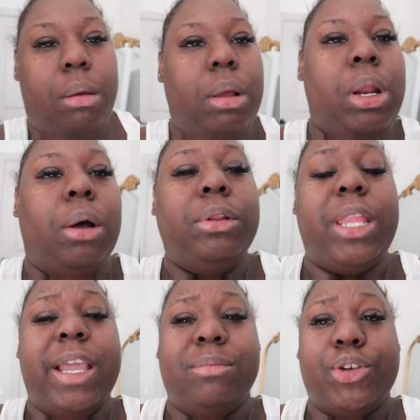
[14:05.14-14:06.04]
the only
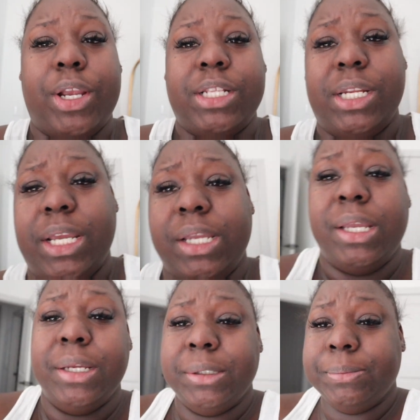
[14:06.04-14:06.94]
thing I'm drinking today
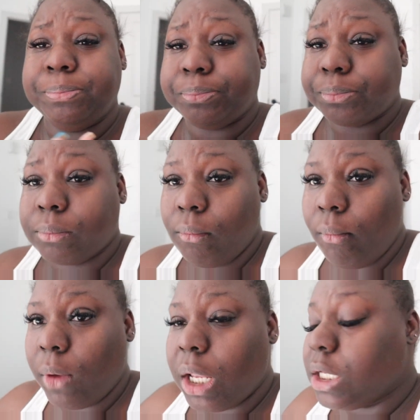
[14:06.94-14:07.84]

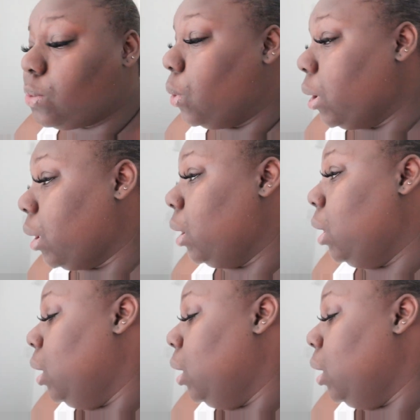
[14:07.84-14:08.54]
is water.